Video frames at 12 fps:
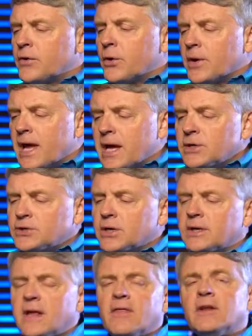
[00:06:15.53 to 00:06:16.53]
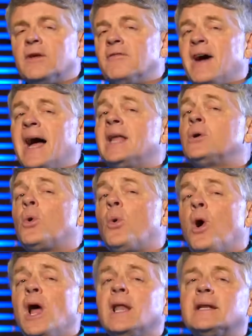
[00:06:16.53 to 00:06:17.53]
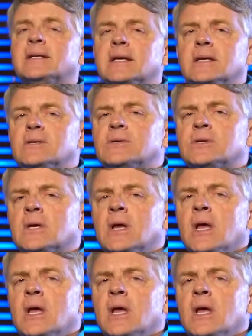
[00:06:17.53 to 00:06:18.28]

creation and the divine qualities